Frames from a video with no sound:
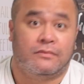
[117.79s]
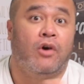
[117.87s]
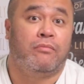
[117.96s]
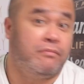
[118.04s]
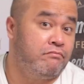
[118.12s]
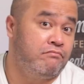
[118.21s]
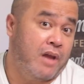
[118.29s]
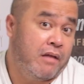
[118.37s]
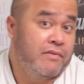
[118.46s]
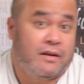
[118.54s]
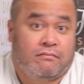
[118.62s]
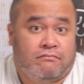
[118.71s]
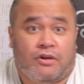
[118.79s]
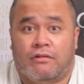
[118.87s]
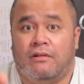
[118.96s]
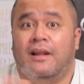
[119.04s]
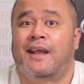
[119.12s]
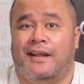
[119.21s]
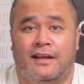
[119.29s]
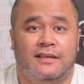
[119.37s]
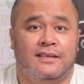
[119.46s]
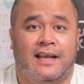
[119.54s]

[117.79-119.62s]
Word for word: or even your client